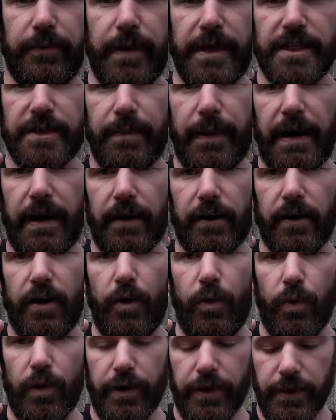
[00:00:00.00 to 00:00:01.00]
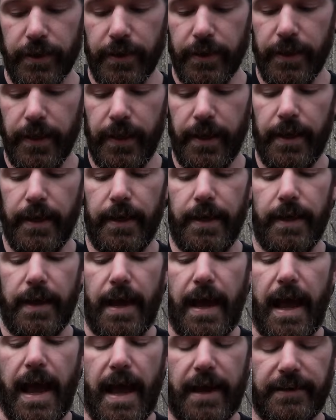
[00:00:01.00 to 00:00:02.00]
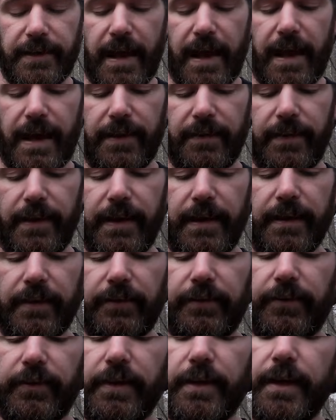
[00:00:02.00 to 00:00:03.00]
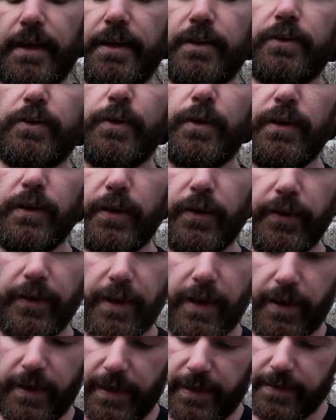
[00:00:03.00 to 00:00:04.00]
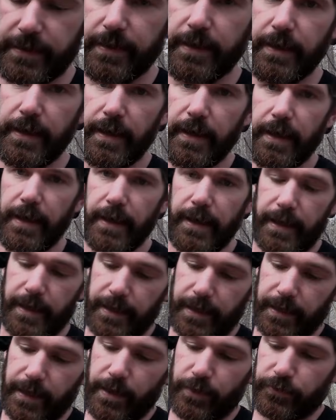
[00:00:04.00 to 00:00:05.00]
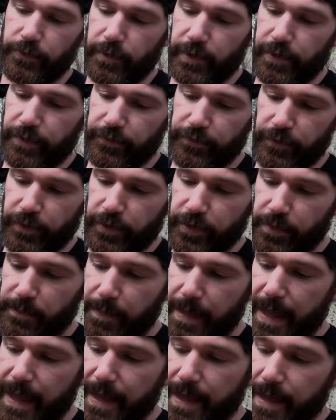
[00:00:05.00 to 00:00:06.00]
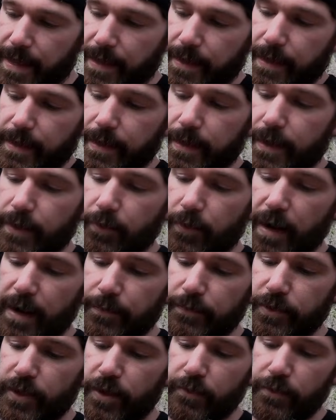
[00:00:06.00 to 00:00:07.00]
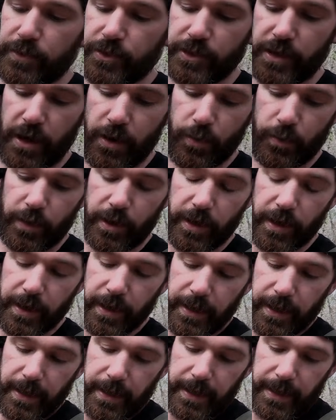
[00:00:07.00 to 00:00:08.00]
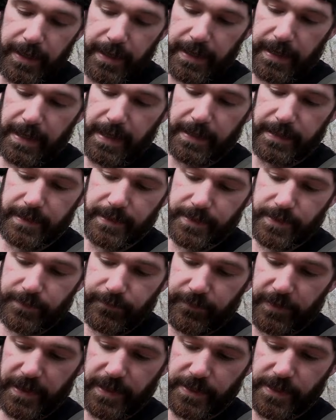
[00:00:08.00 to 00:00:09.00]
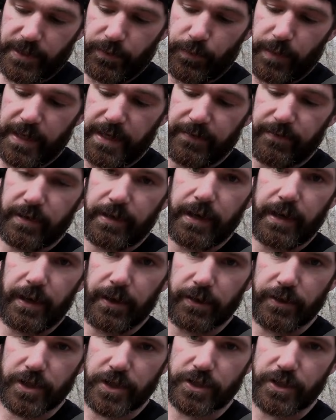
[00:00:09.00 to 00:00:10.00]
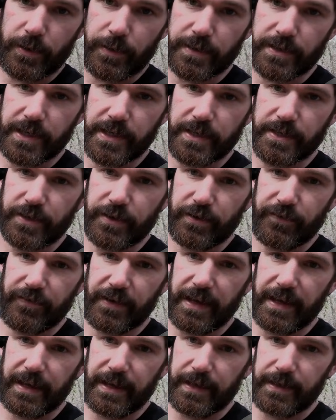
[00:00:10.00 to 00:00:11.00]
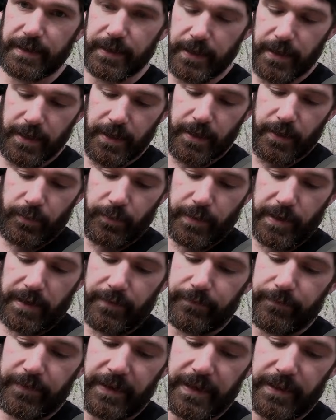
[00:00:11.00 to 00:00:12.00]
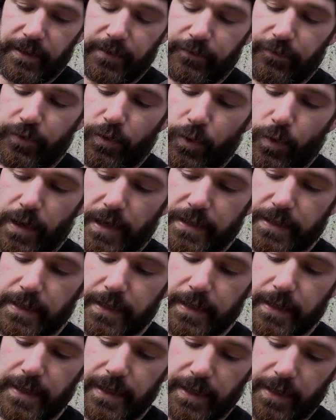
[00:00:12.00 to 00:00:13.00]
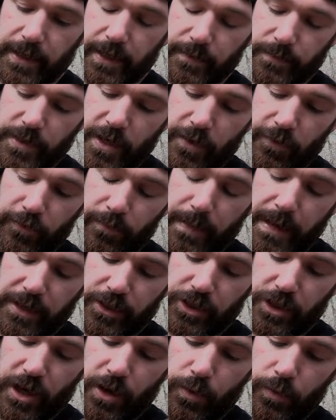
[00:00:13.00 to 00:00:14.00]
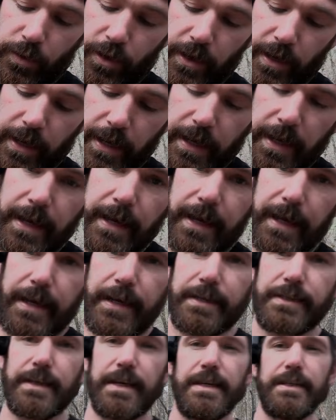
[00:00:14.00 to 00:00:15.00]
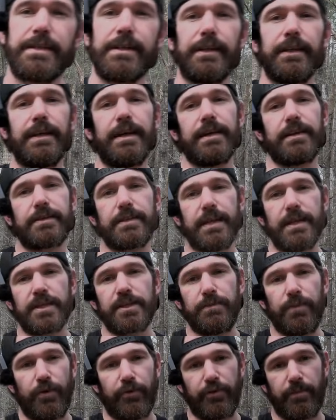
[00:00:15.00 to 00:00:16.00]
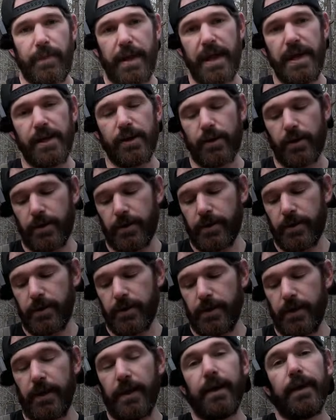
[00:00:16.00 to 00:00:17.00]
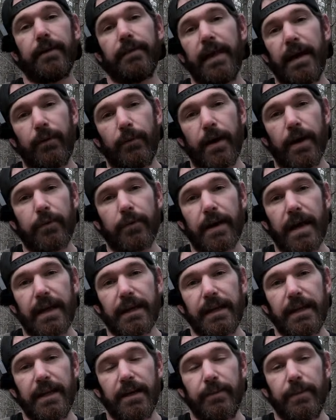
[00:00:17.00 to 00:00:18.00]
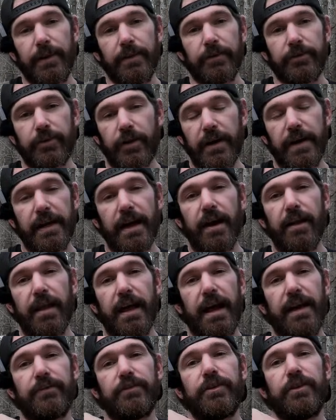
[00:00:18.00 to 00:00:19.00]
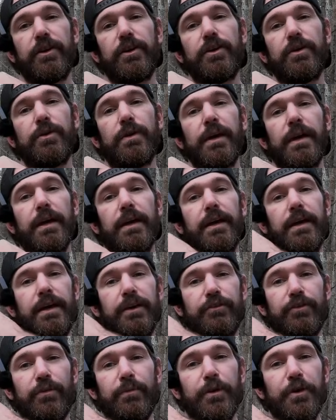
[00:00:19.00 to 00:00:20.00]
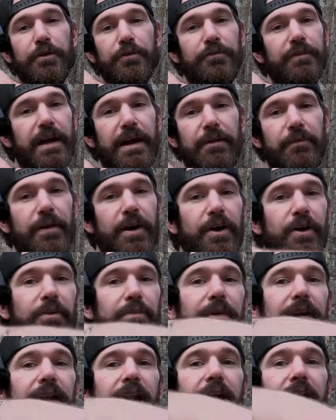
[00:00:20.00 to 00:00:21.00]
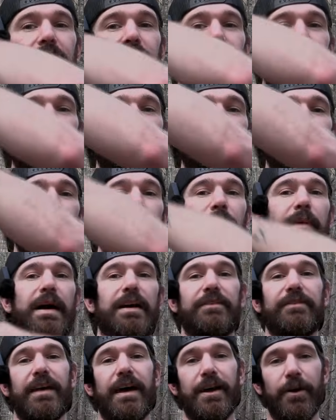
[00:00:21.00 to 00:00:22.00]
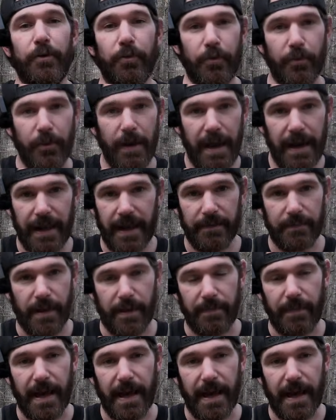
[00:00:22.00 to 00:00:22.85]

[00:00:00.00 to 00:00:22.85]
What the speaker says: a piece of paracord. I tied this into a little knot, and it goes around the front of the bag and wraps over the shoulder, and I did some fancy weaving here just so it's easier to find when I'm feeling for it. It comes over my shoulder, and it's easily accessible from here. That way, when I get up in the tree, all I have to do is remove that rope, and I can just pull my saddle right out of my